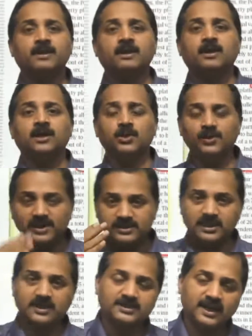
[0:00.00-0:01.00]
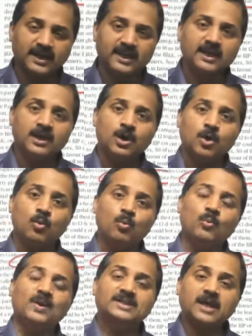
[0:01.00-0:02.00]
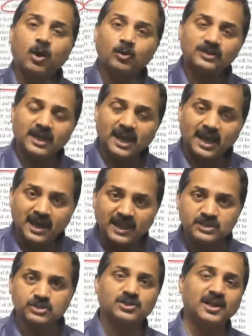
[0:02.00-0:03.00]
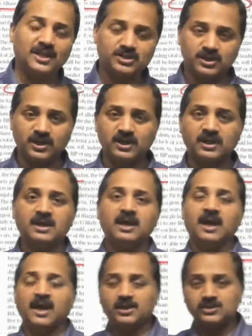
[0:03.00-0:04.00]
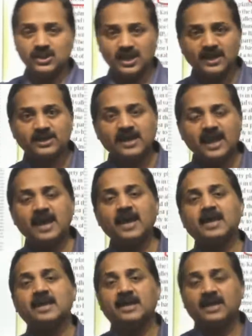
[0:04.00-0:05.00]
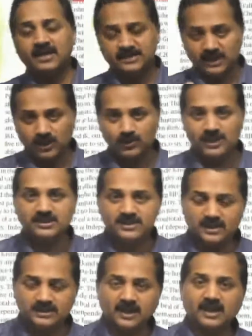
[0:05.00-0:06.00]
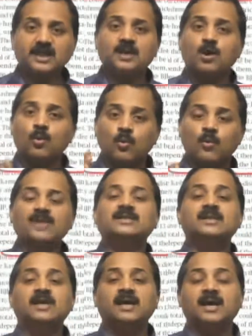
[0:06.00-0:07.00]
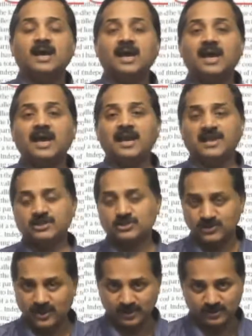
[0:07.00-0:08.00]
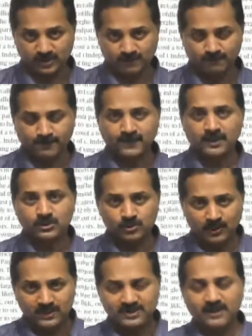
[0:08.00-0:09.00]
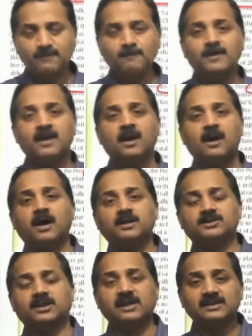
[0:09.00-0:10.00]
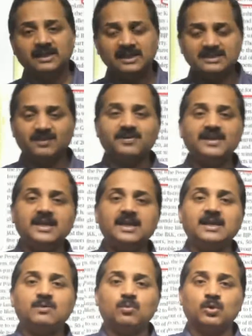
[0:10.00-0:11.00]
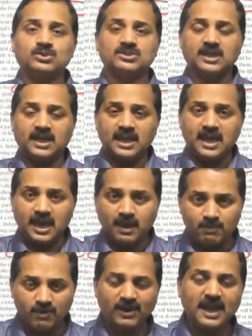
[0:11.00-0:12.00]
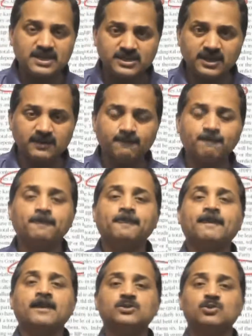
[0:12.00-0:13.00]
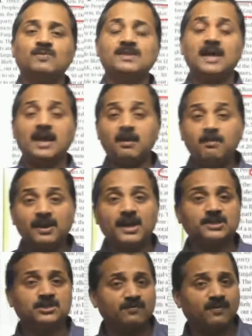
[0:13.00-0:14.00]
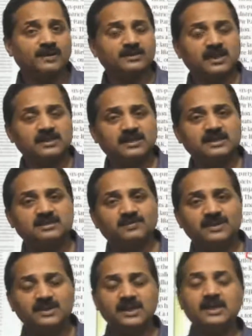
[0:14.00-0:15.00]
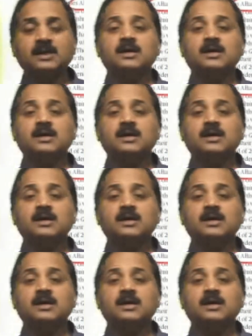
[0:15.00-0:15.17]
union territory without a legislature, and J&K is a union territory with a legislature. So listen, Article 370 was abrogated. So with the abrogation of Article 370,